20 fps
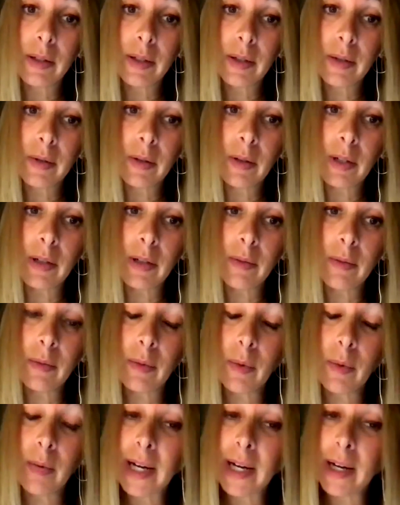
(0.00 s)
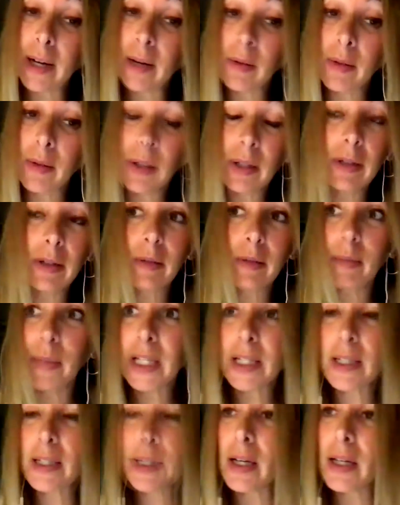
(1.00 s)
Sure. Wow. Oh
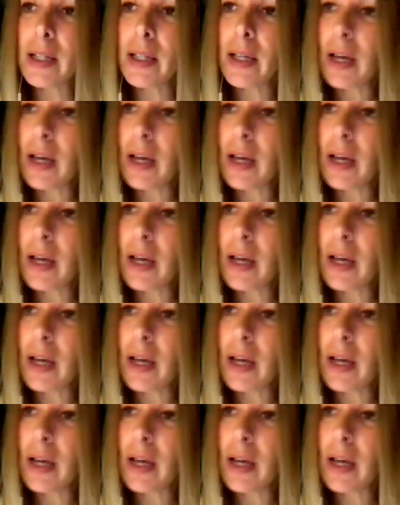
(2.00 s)
my God.